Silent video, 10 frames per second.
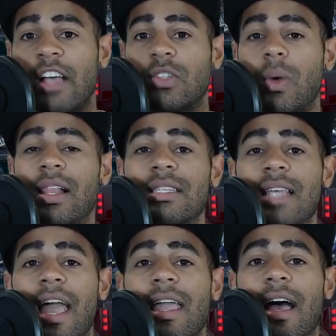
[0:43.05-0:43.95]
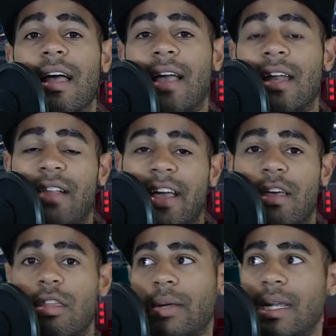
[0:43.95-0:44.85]
as well as a uh, kind of like a
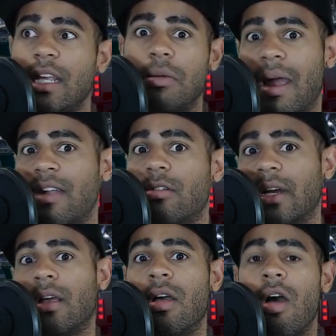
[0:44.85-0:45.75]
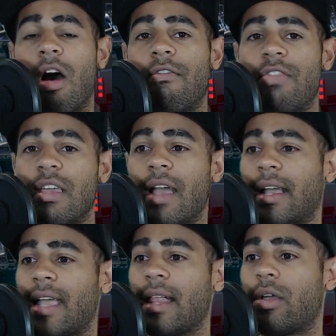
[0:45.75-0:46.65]
3D rendering of the uh,
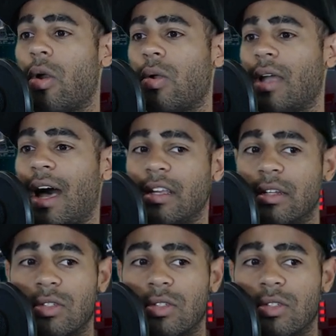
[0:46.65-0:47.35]
Calico Guardian.